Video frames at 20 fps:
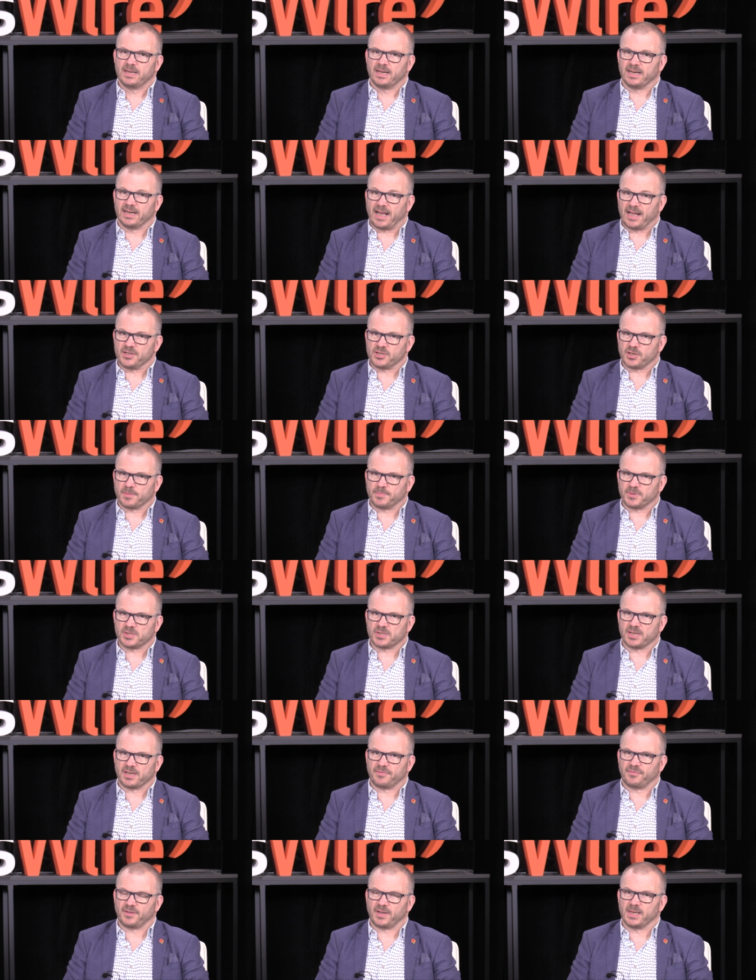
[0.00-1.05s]
in Asia
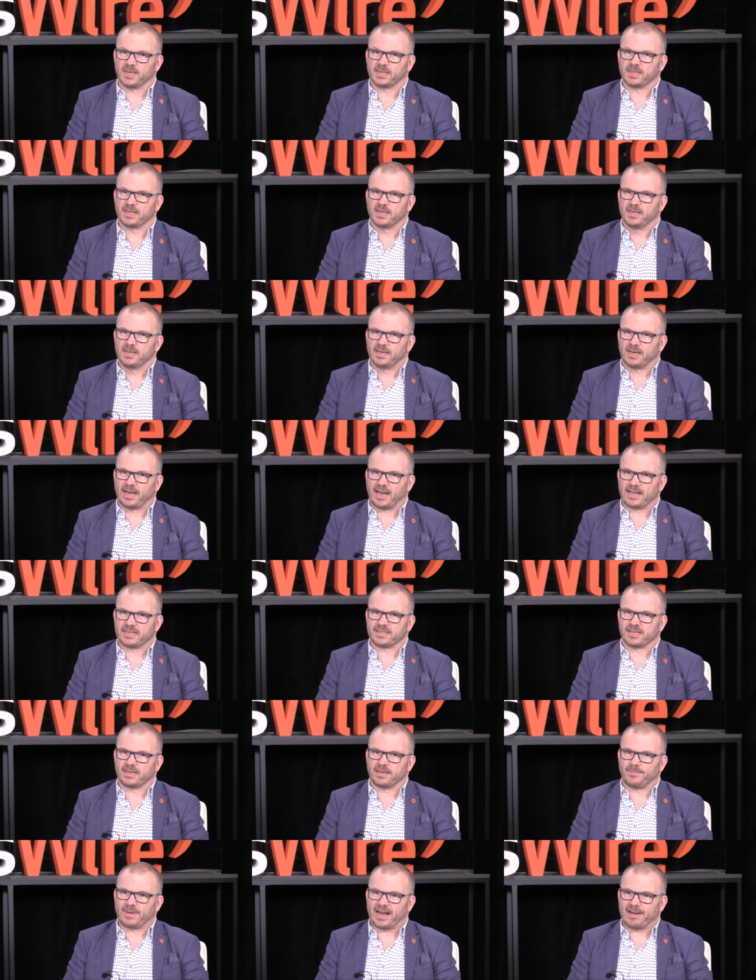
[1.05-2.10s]
Pacific,
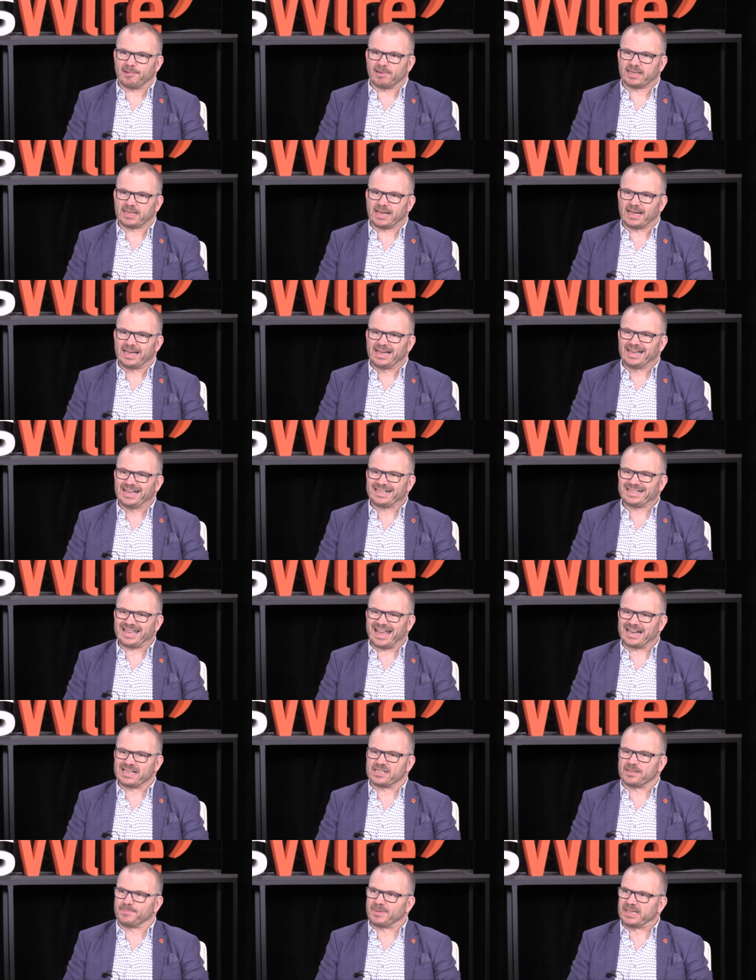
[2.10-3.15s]
Latin America,
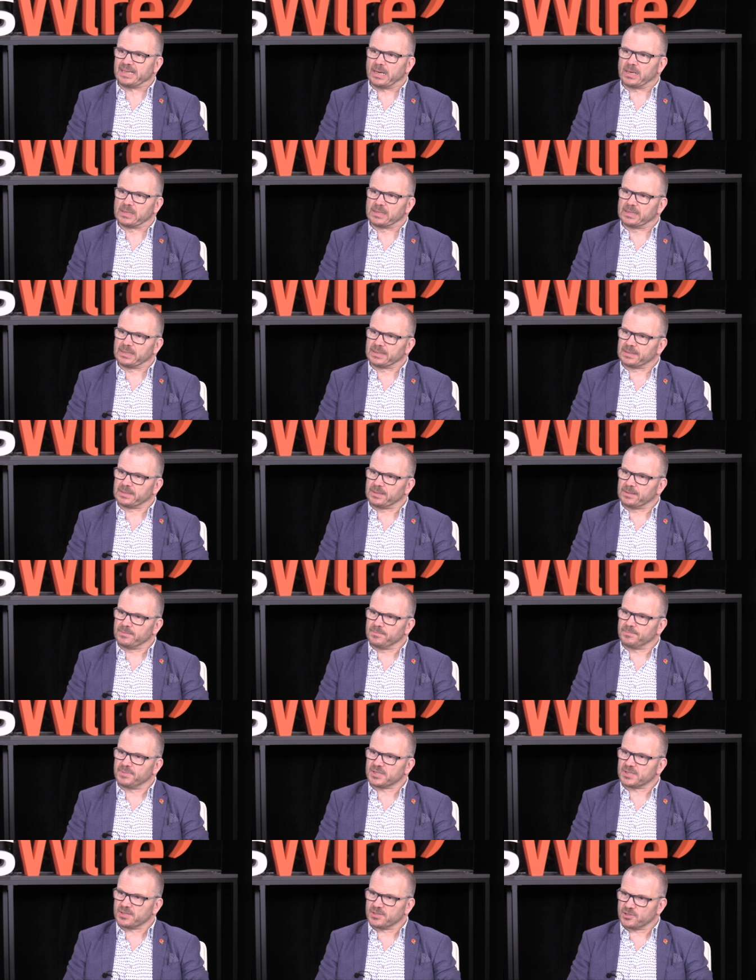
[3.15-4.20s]
tend to be younger
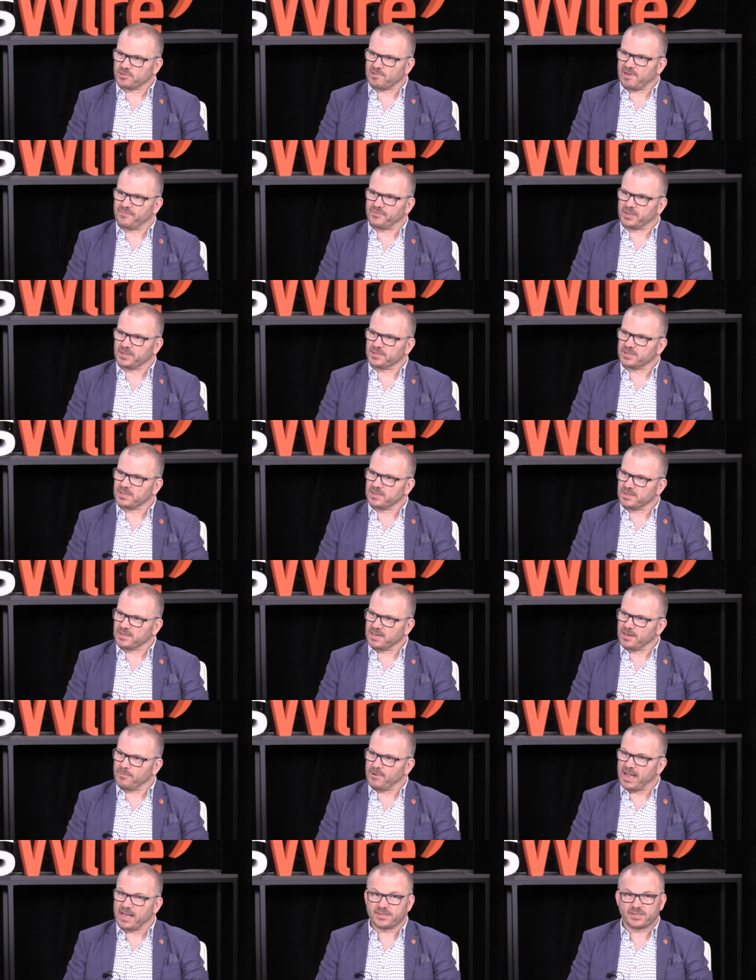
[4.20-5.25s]
than business travelers in the
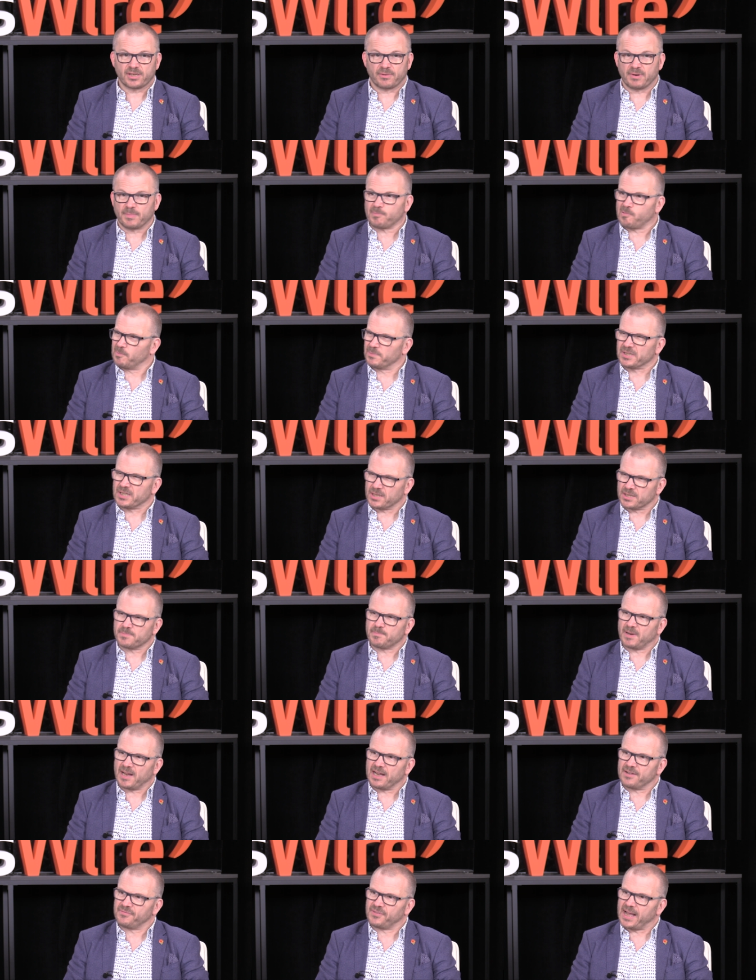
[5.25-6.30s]
US, so it probably does
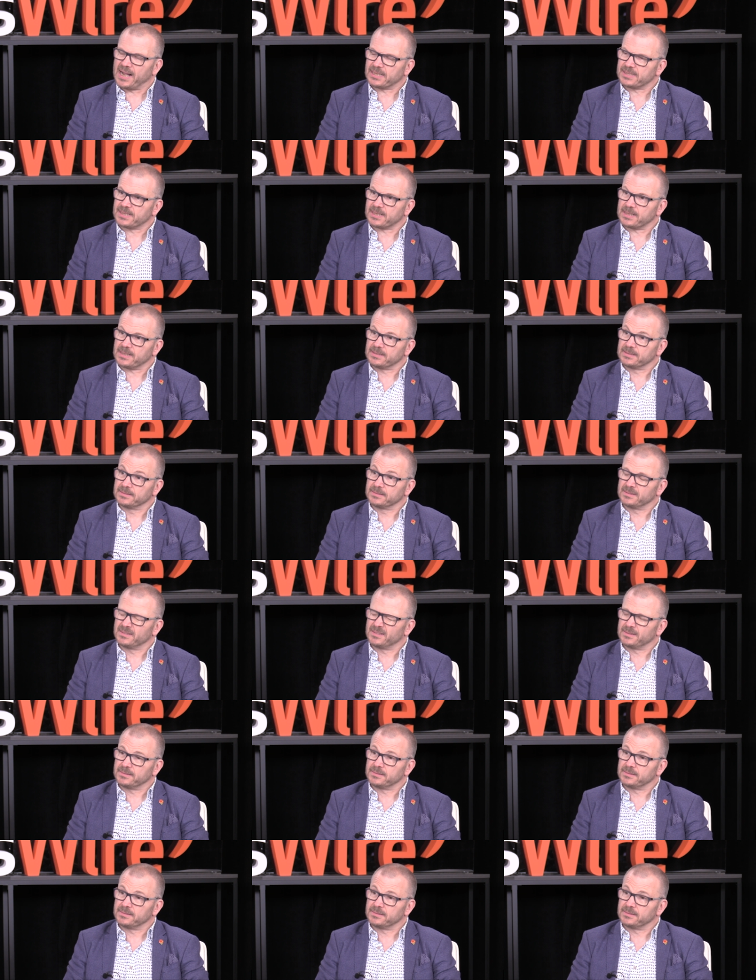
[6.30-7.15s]
play a factor. Yeah. Okay.